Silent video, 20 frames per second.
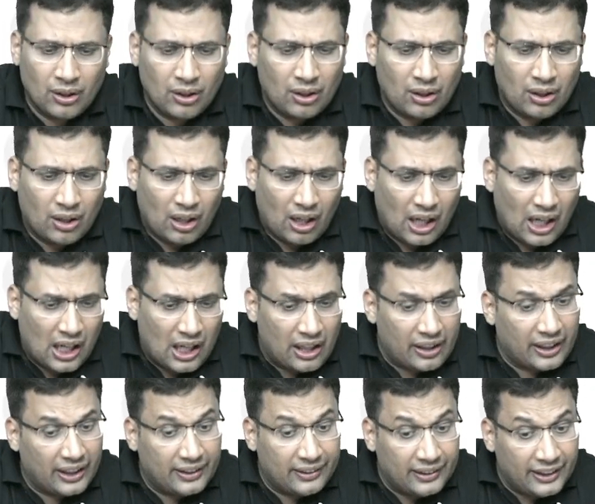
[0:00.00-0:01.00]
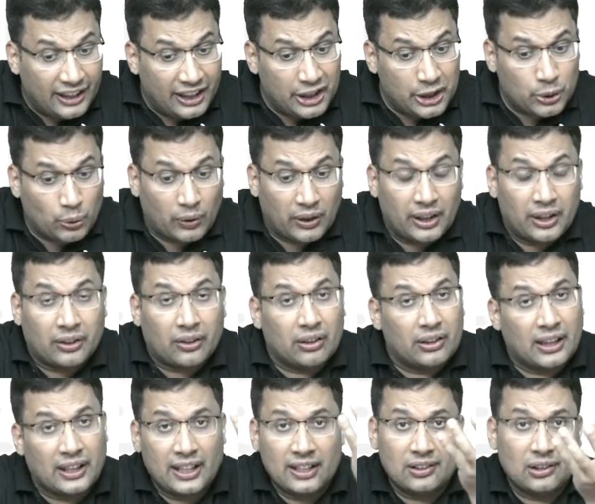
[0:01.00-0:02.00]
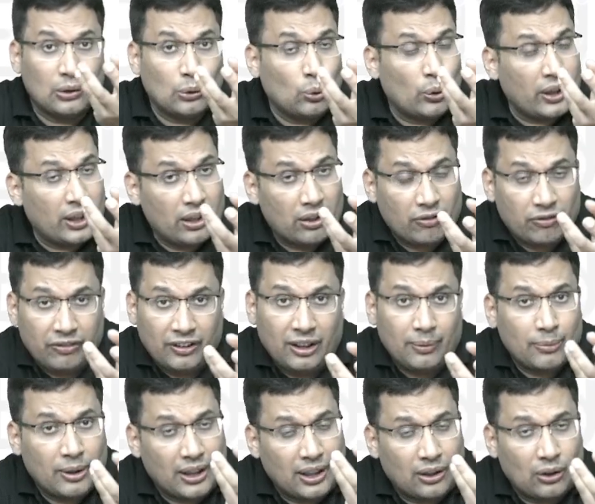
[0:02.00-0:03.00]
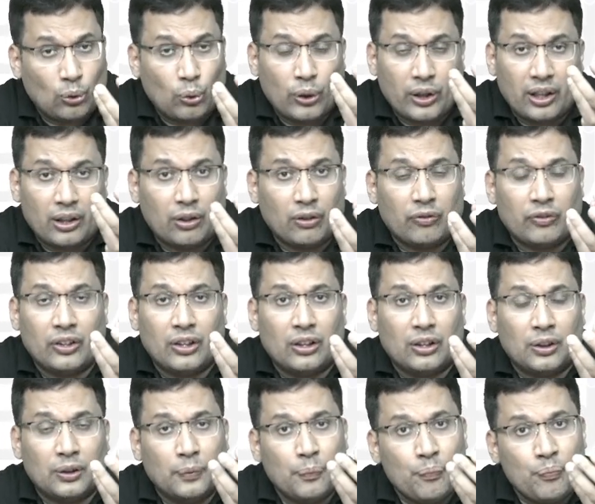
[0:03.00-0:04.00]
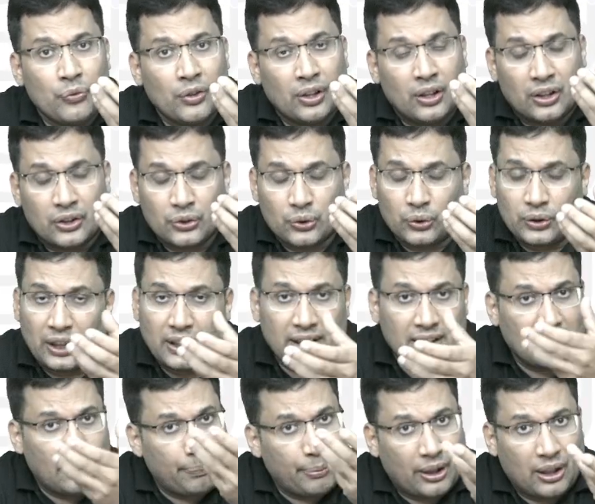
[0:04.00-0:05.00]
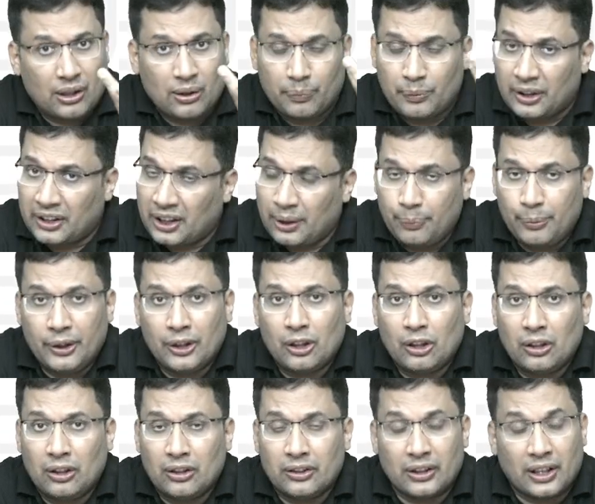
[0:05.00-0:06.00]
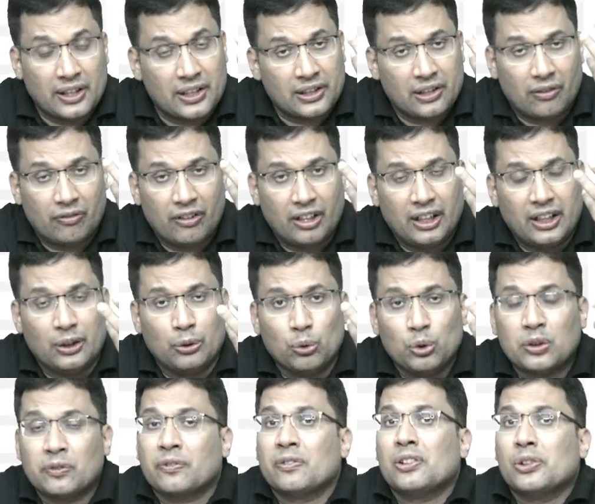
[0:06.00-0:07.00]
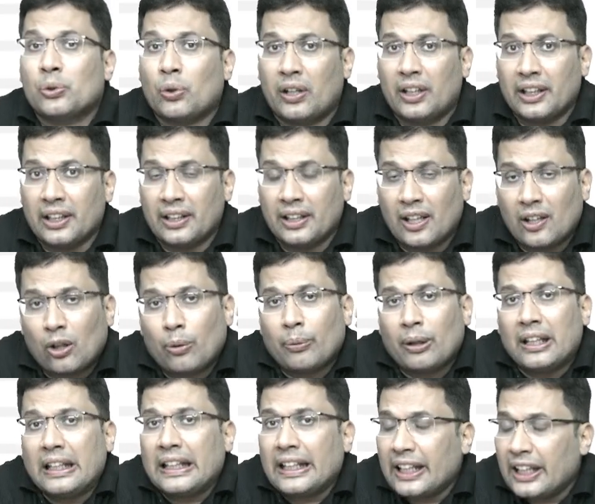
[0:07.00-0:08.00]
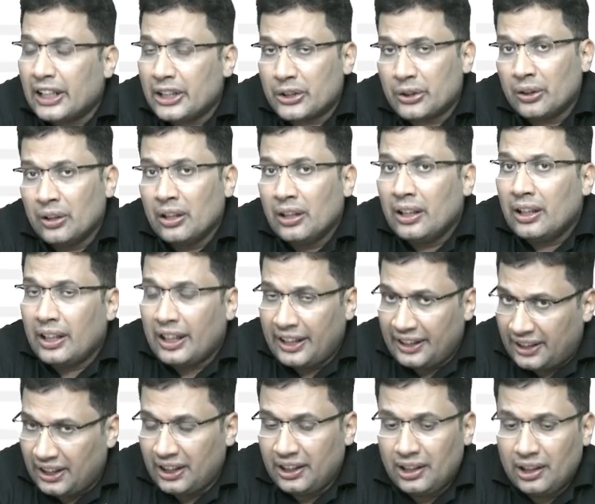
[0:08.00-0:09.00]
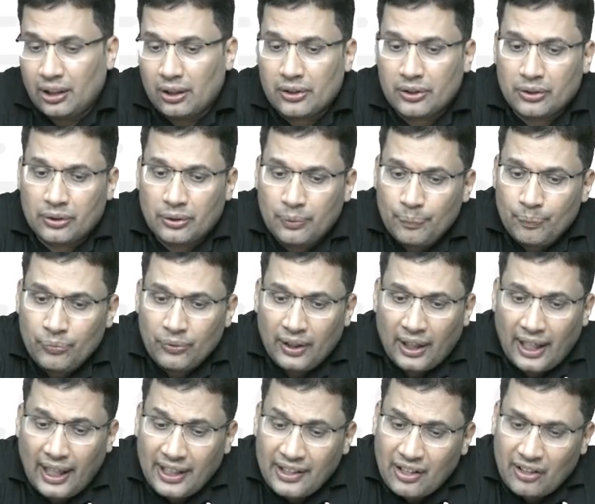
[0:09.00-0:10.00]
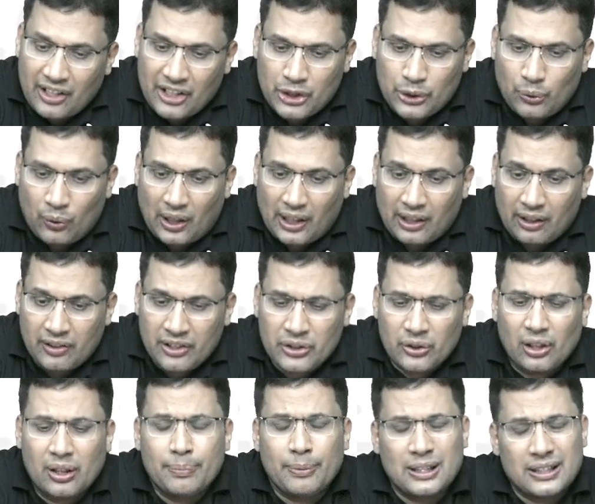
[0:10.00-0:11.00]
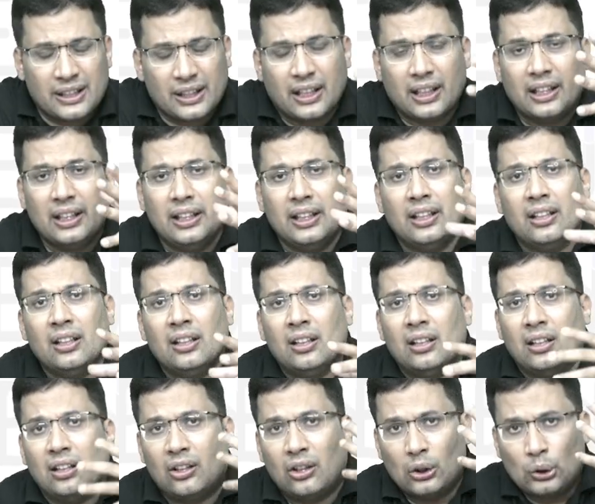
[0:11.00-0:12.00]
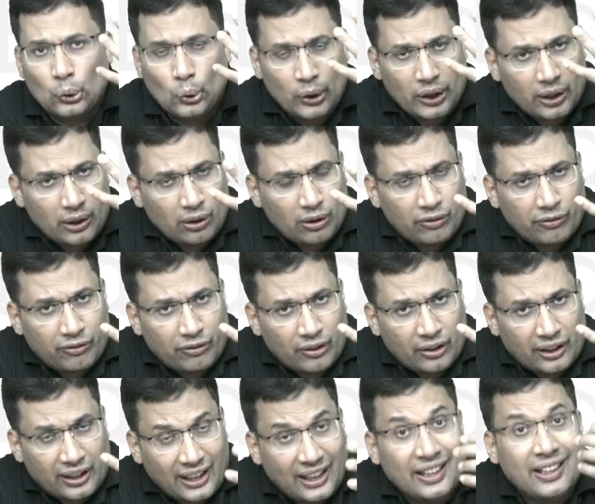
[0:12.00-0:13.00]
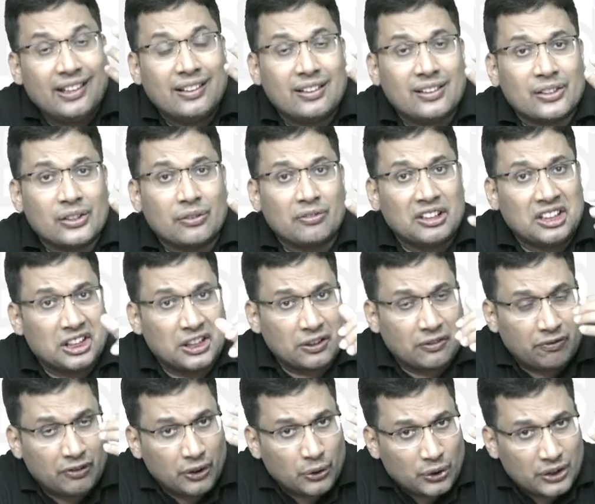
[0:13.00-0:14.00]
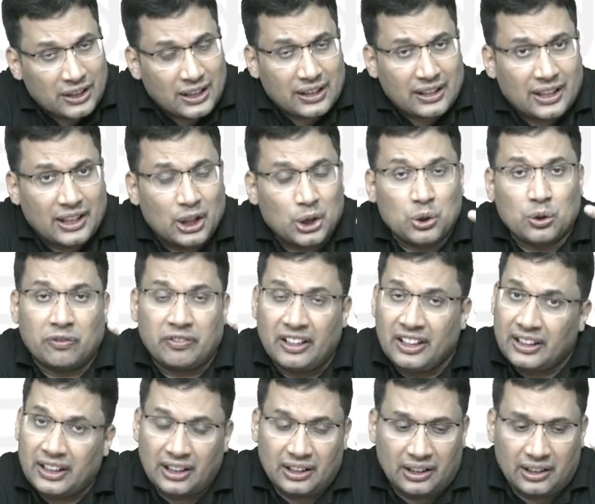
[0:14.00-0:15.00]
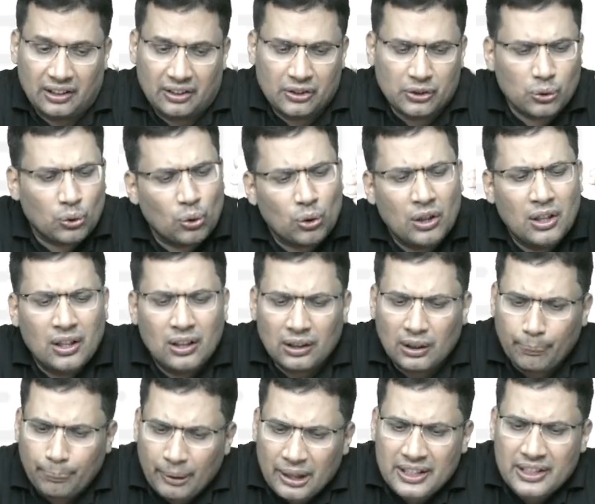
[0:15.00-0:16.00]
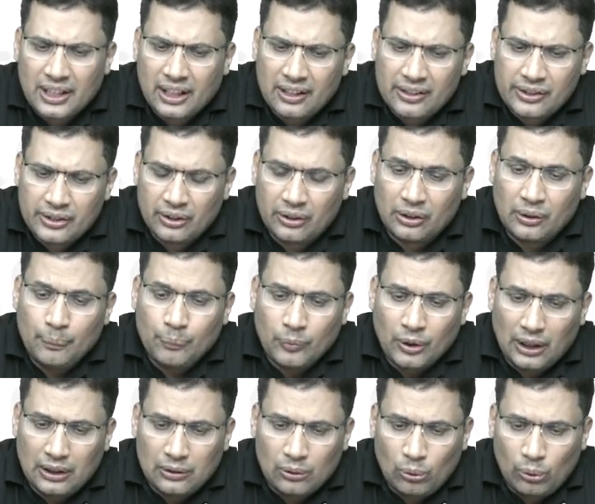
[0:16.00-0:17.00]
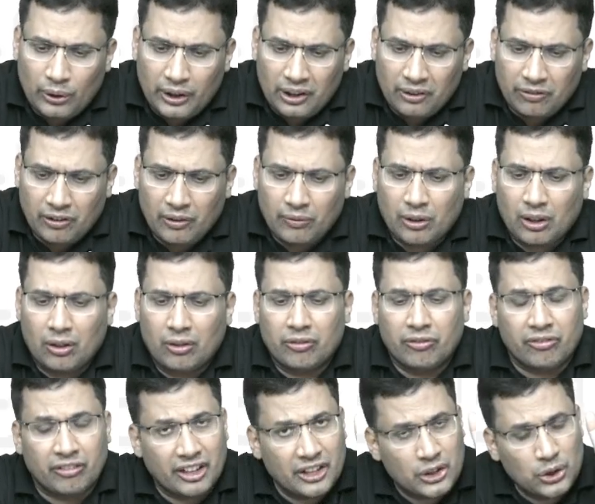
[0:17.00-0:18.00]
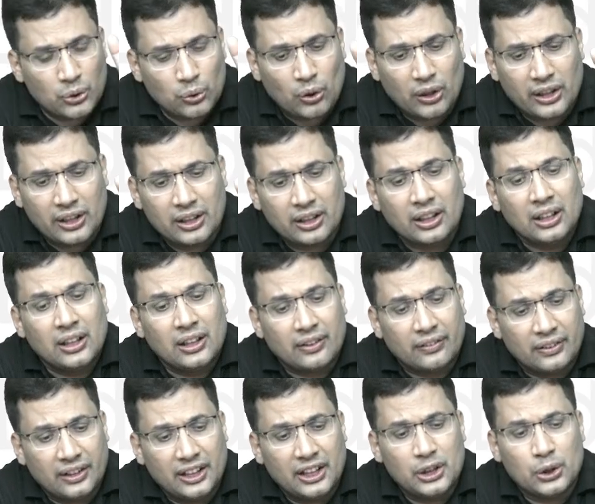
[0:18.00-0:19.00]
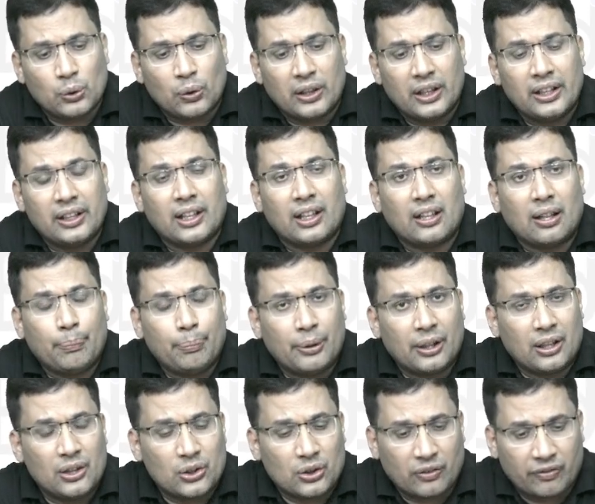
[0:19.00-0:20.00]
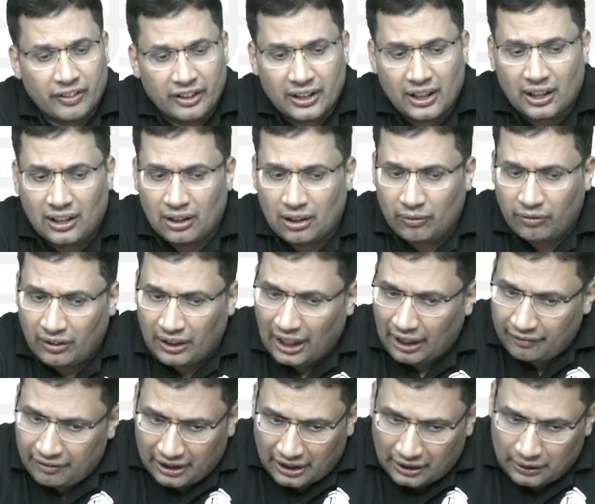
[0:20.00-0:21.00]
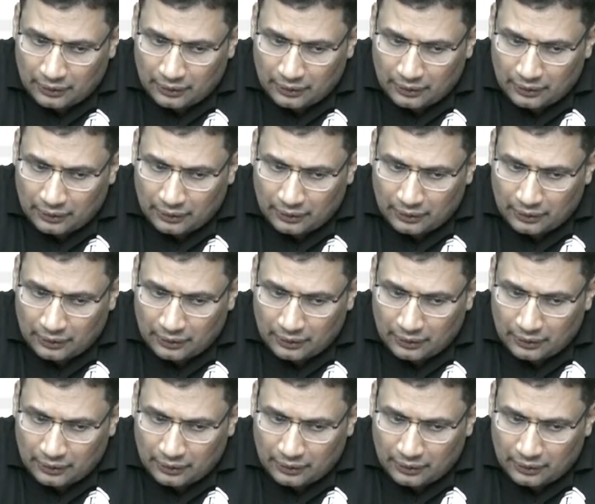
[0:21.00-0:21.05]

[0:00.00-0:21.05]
or knee joint, that is the lower end of femur and lower end of the, so that is upper end of the tibia, that is a very useful joint in determining age 18 years. And the wrist joint. Wrist joint basically lower end of radius, which fuses at the age of 18 years. So the best answer, I'll go in favor of wrist joint, knee joint, and appearance of inner end of clavicle.